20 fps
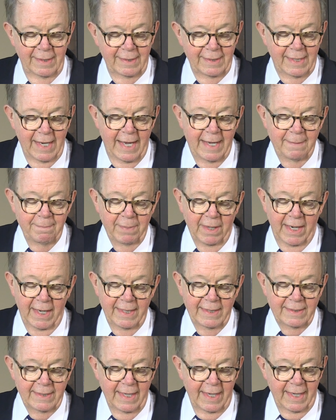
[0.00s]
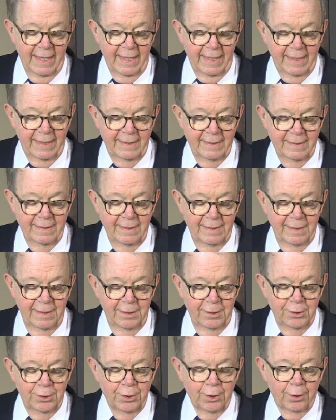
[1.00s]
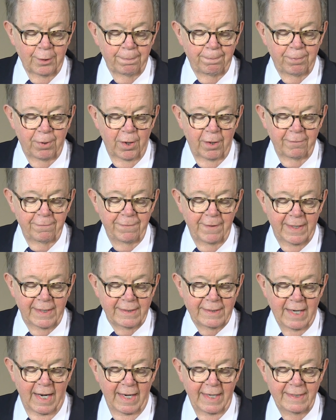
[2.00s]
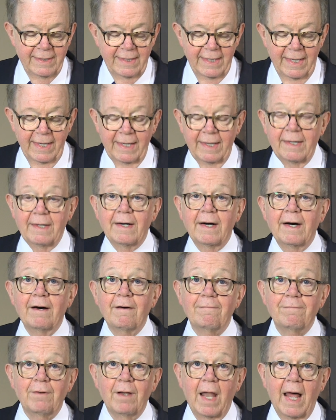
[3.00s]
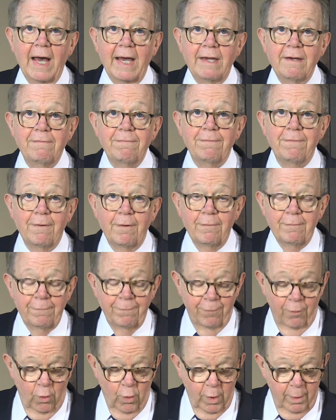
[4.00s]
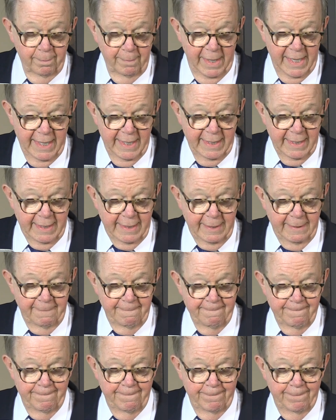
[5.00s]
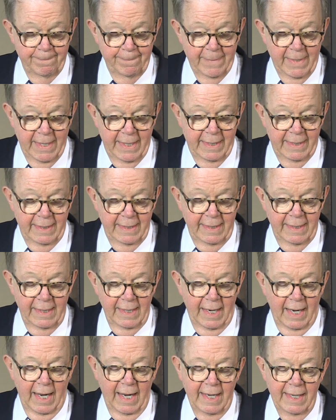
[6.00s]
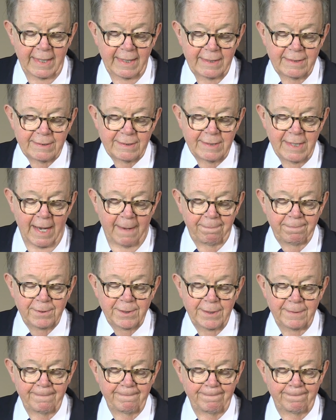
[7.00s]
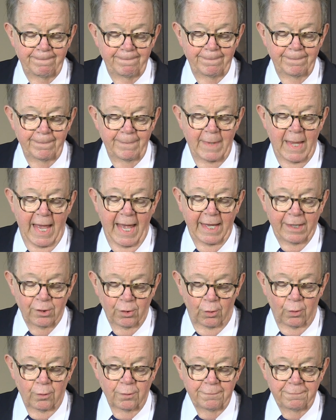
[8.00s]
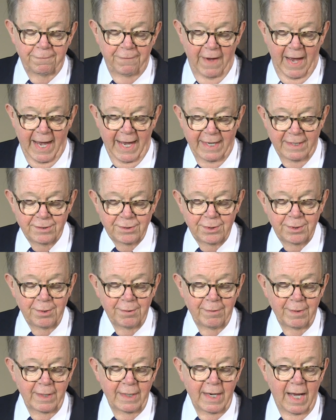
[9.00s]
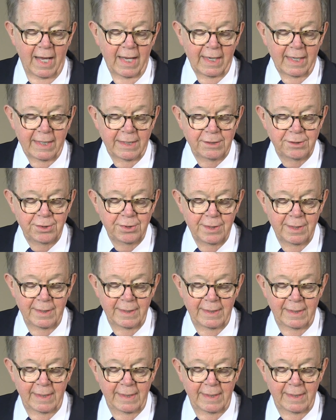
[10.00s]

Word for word: day by day your perfect idea of life for me. I accept and hold fast to the knowledge